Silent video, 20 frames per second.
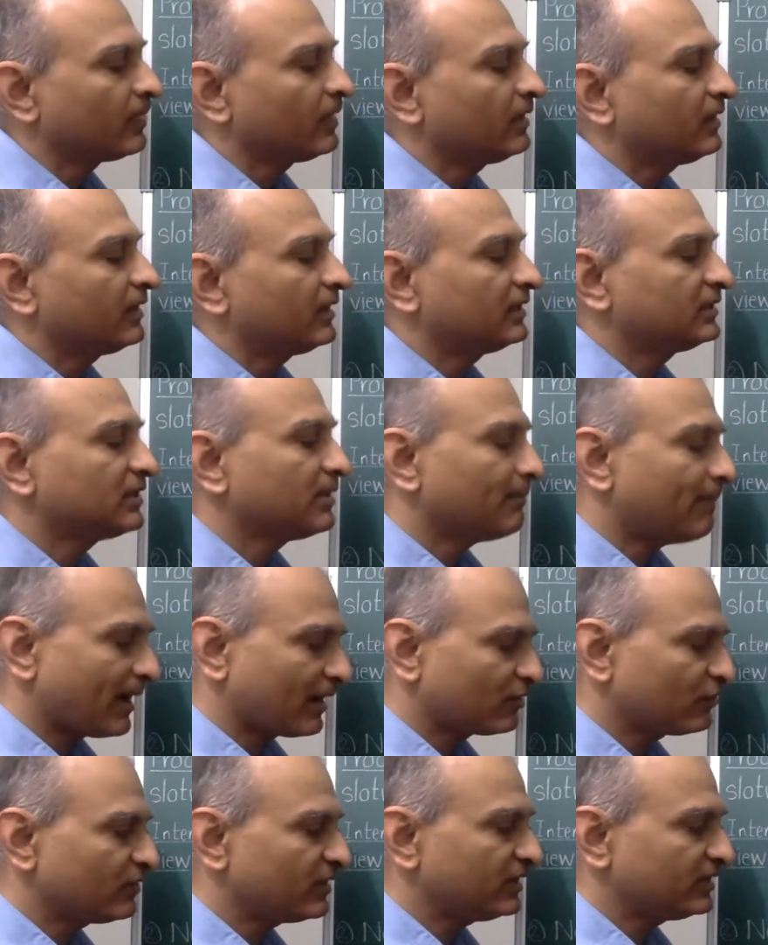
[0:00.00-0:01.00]
In the
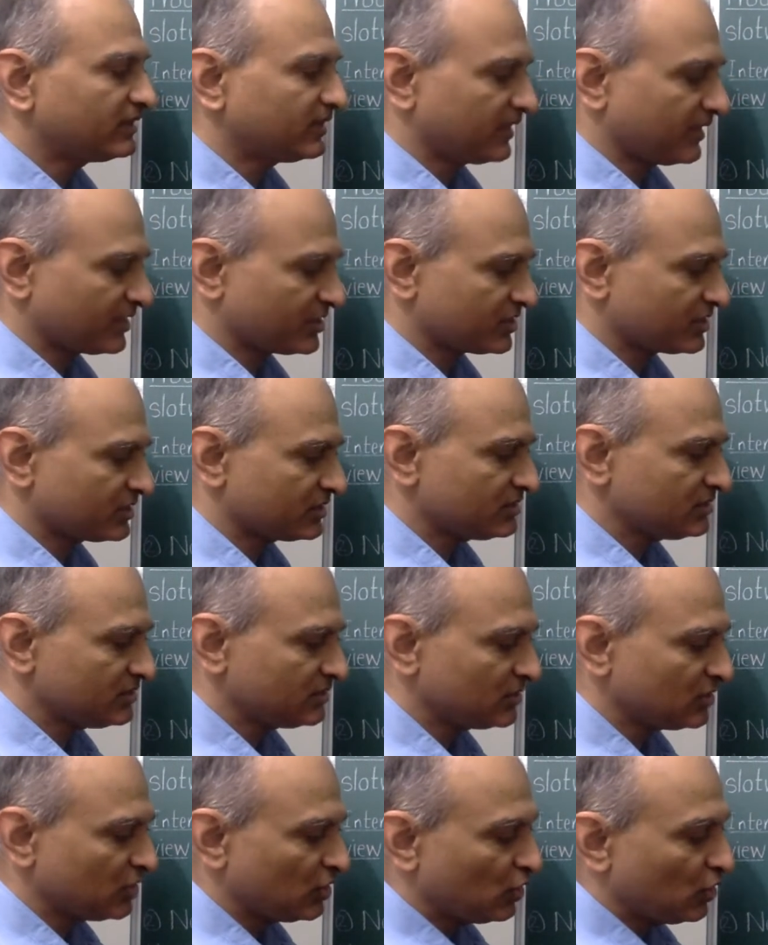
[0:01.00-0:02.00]
backward direction,
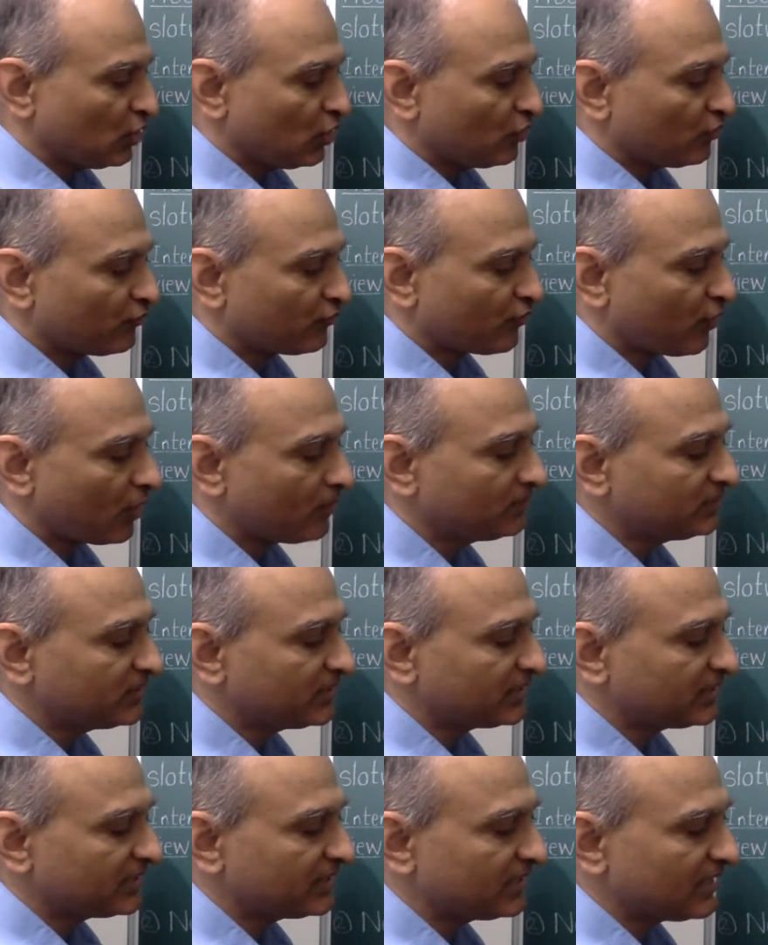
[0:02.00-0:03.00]
from the
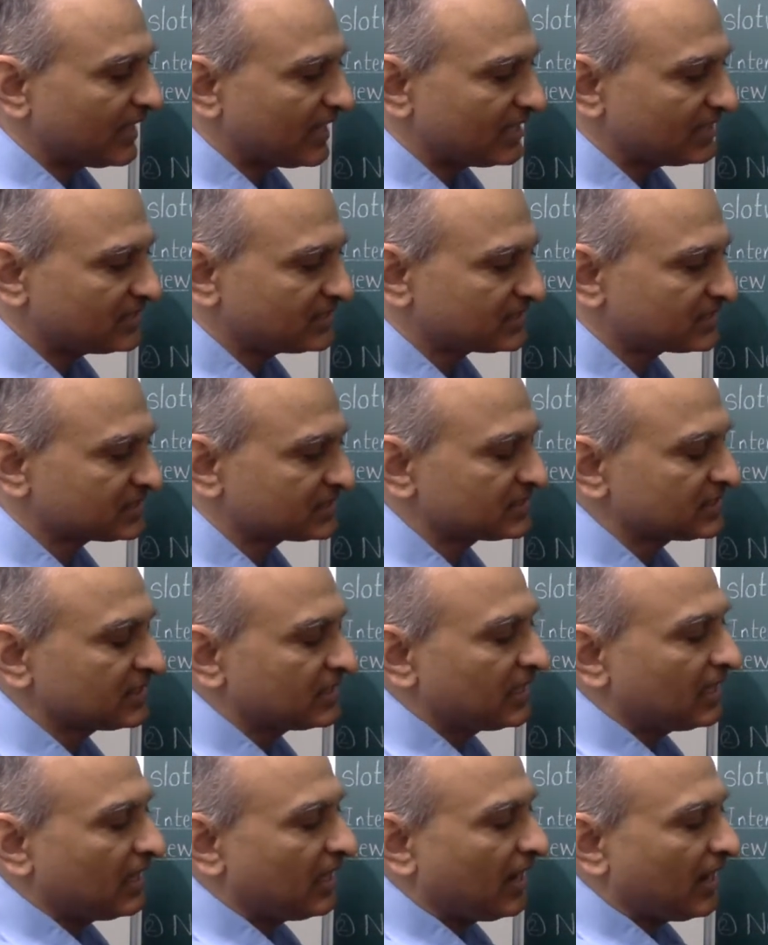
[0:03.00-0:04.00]
ring S
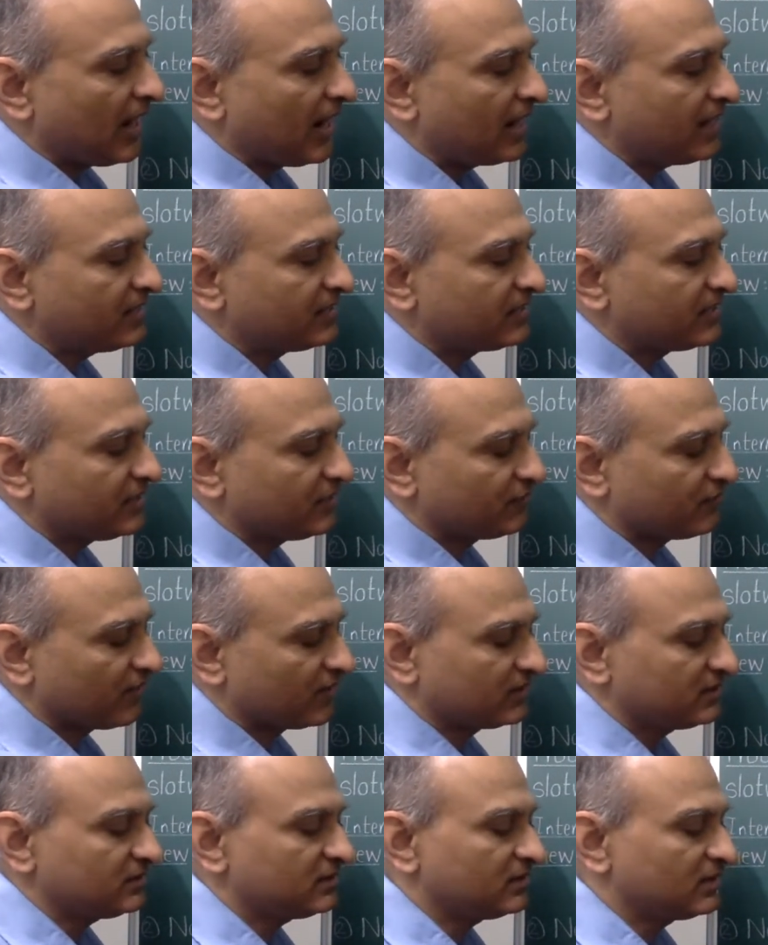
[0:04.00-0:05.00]
and
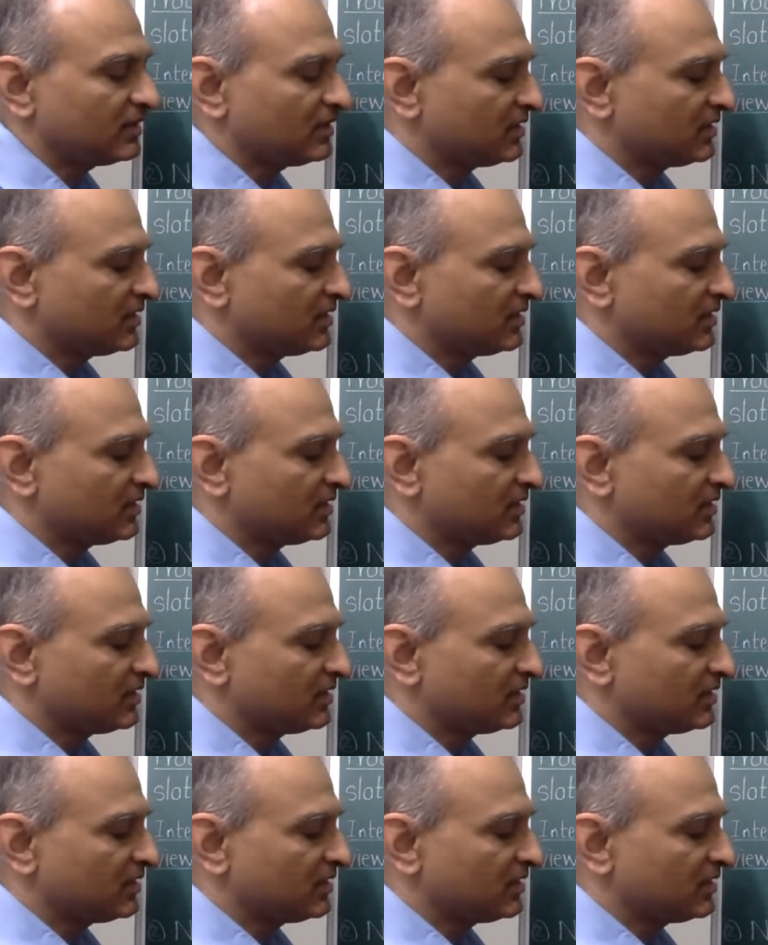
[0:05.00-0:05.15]
D1,